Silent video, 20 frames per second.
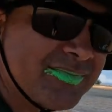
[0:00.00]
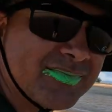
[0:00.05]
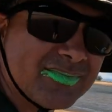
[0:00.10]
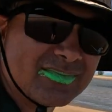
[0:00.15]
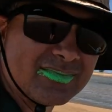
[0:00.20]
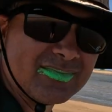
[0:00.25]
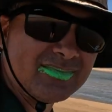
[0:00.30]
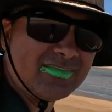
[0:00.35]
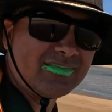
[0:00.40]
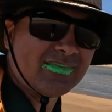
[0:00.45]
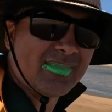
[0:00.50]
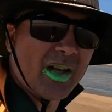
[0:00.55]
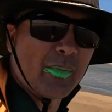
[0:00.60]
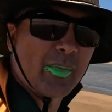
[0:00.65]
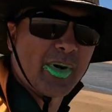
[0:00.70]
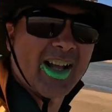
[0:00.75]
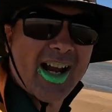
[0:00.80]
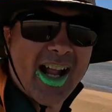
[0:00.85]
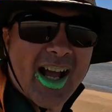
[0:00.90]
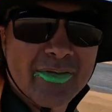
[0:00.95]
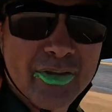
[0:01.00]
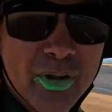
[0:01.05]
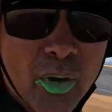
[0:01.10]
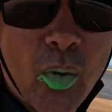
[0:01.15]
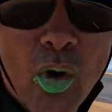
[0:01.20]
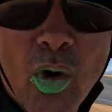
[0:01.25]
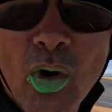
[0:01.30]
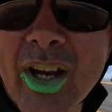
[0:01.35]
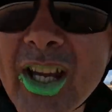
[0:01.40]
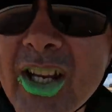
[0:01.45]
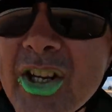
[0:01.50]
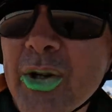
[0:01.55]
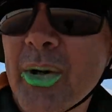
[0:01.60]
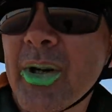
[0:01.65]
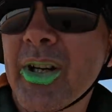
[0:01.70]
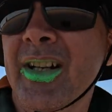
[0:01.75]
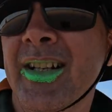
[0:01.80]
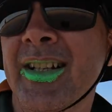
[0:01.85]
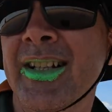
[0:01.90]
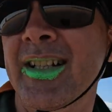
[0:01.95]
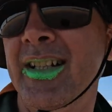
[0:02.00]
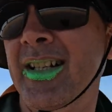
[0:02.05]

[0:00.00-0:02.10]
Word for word: Oh, and we're going to have to walk into it,